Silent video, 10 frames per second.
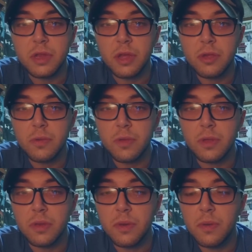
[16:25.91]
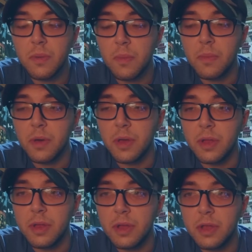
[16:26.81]
tell us what to do,
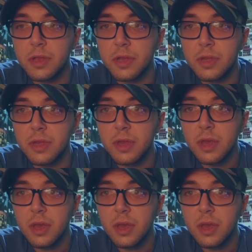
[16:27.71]
but it's just